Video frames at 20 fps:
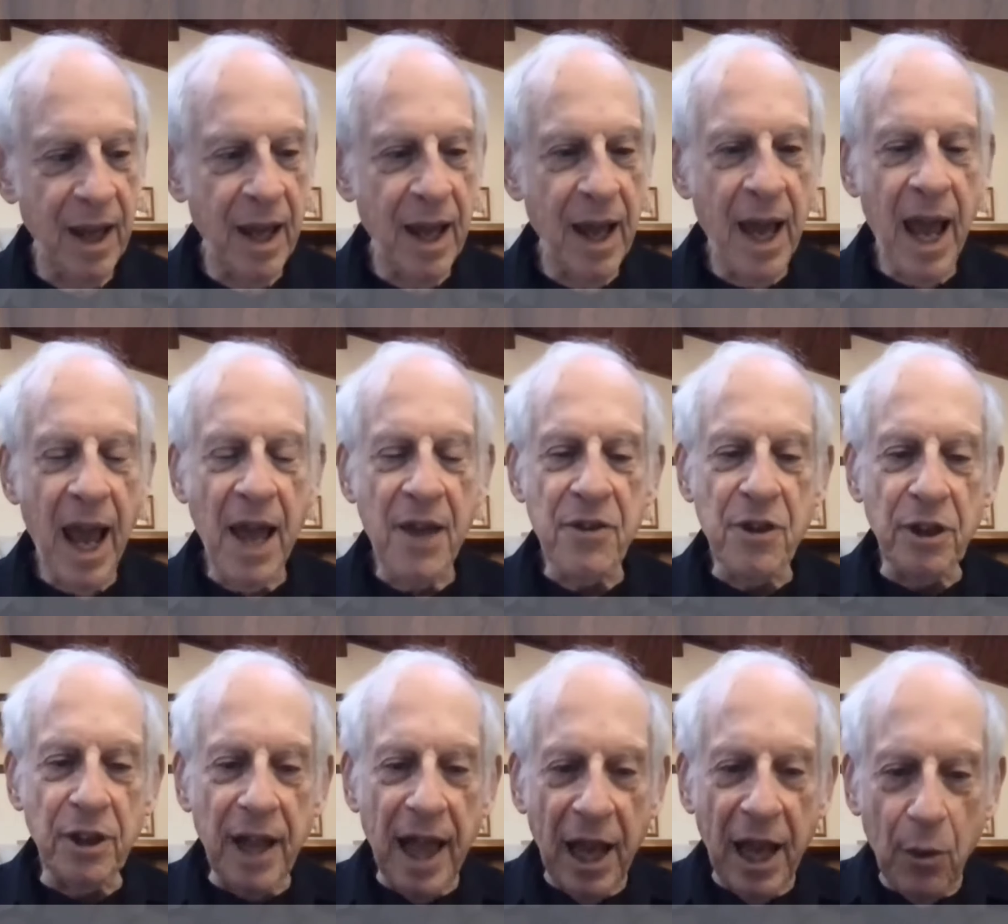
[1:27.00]
And the
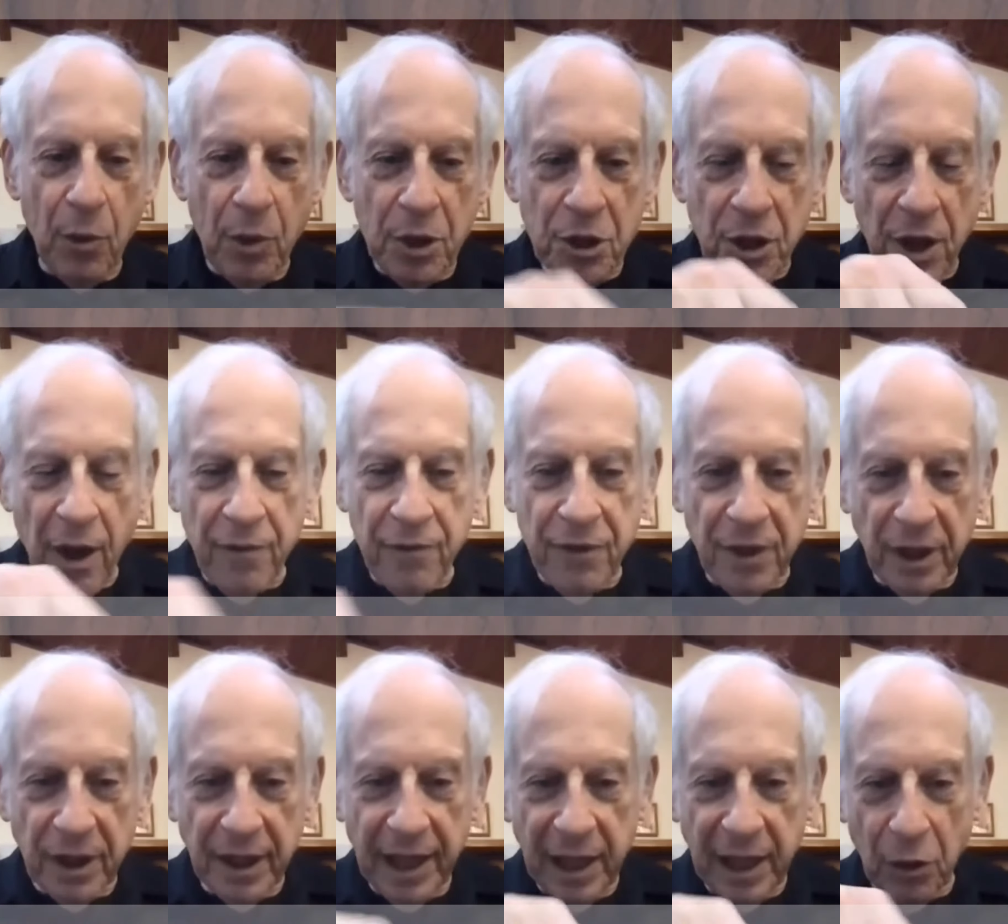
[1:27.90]
language of the
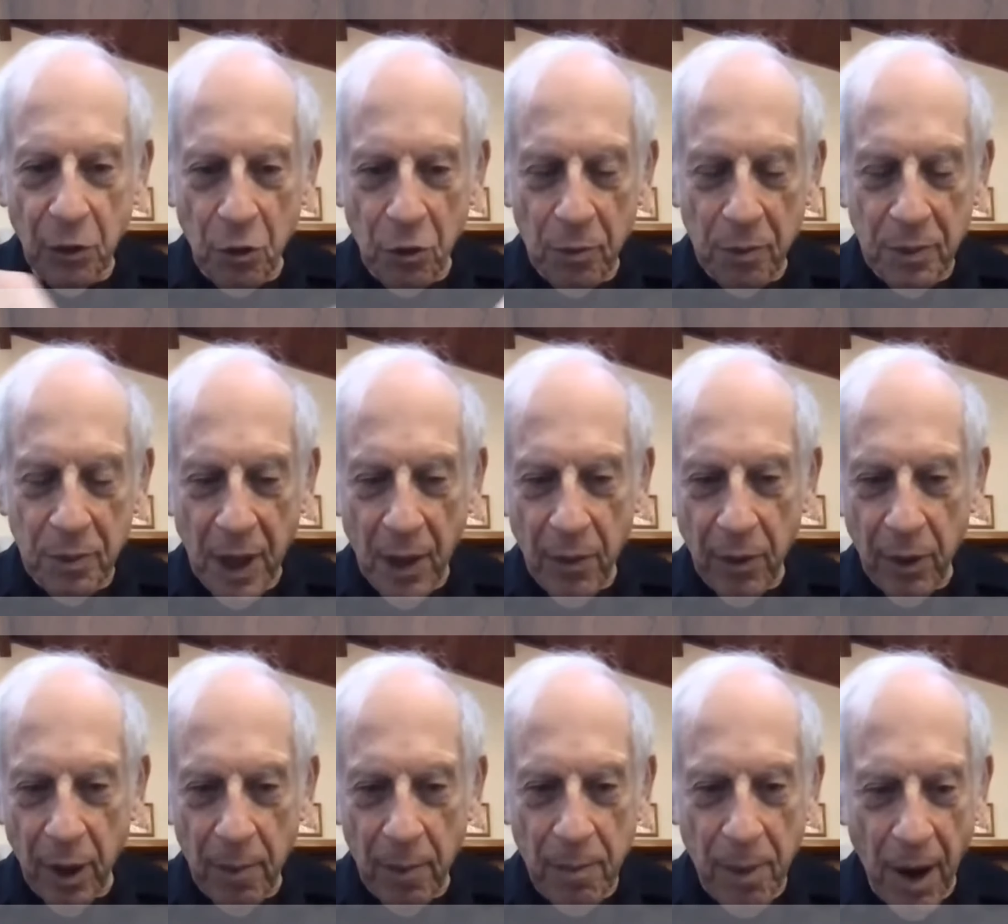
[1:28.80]
little group they were a
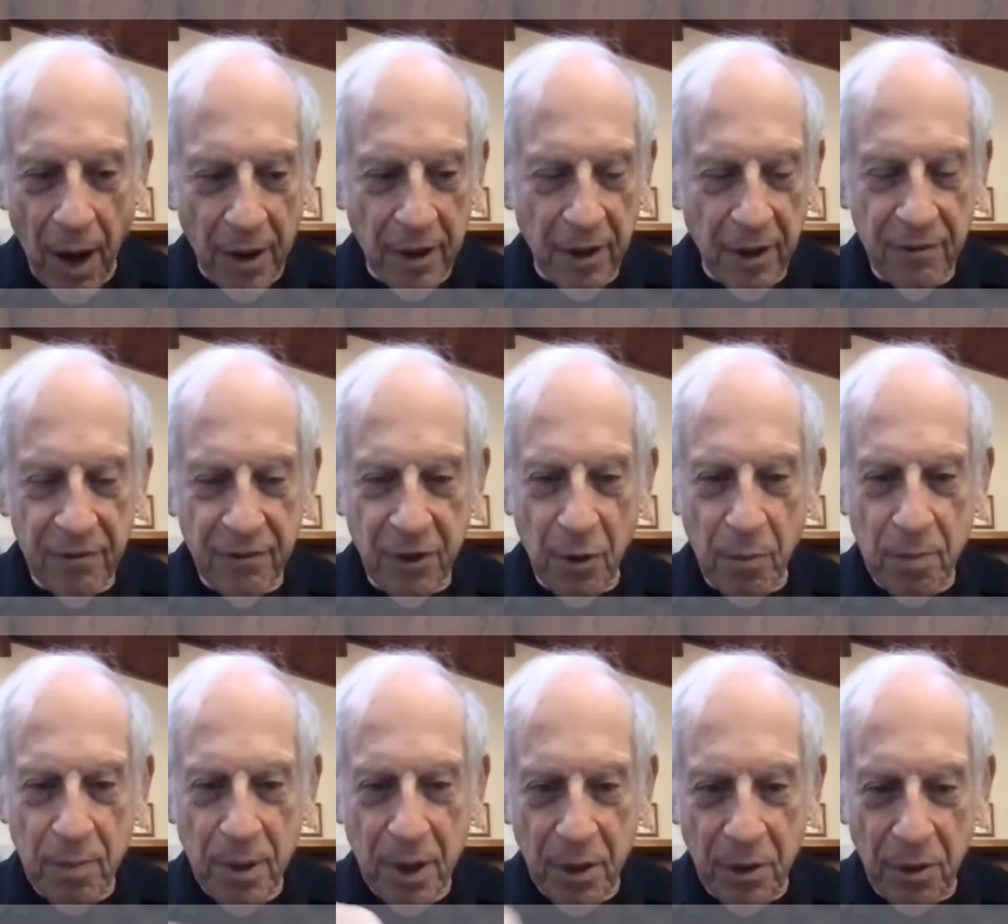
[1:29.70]
part of, their
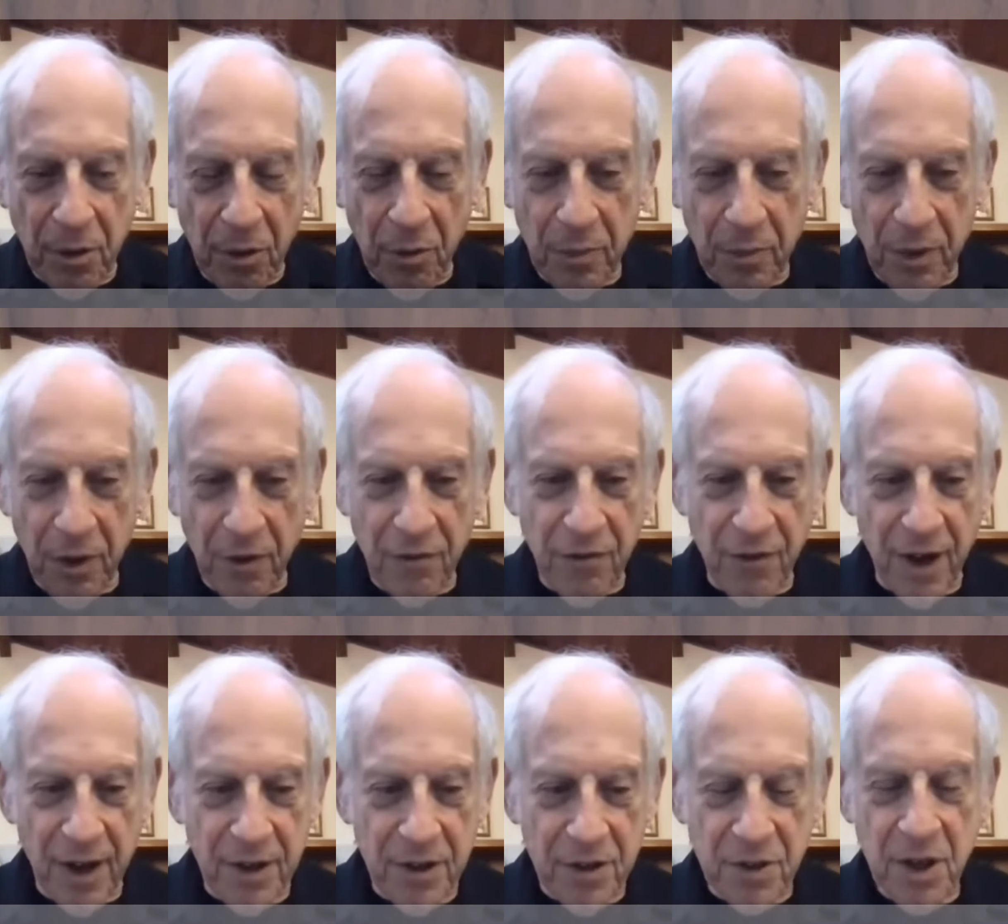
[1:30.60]
peer group, their
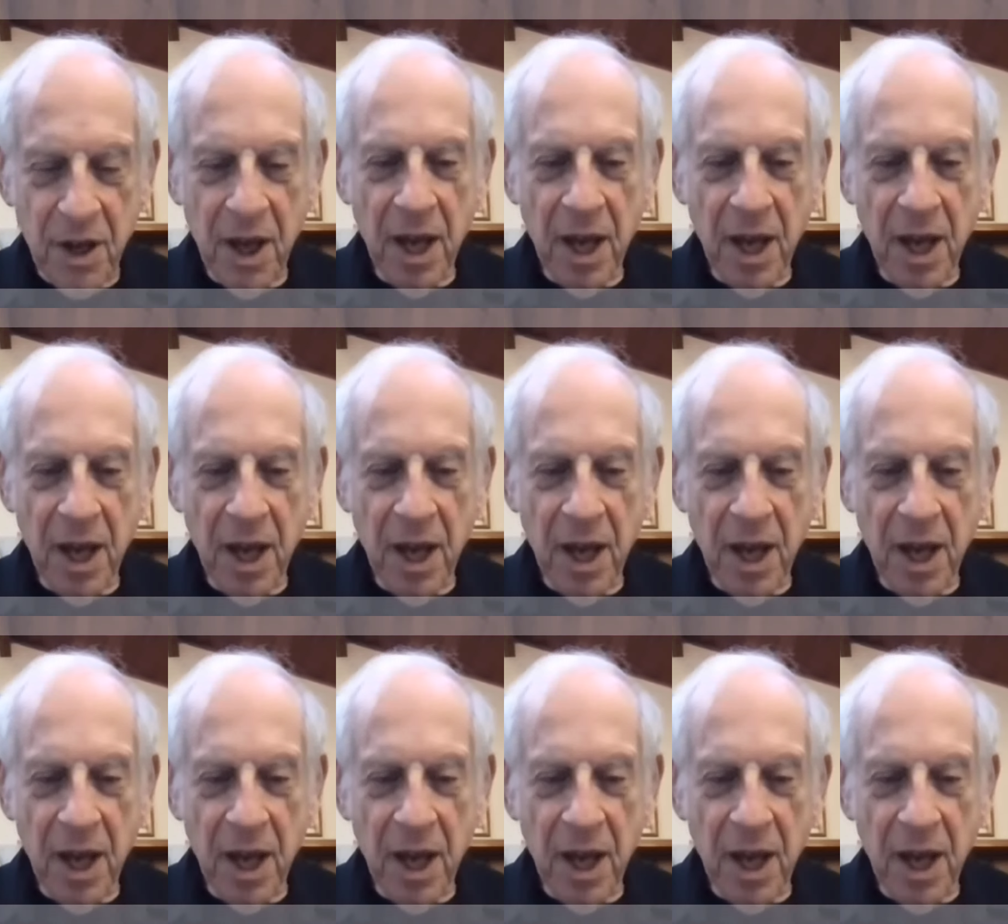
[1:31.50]
friends,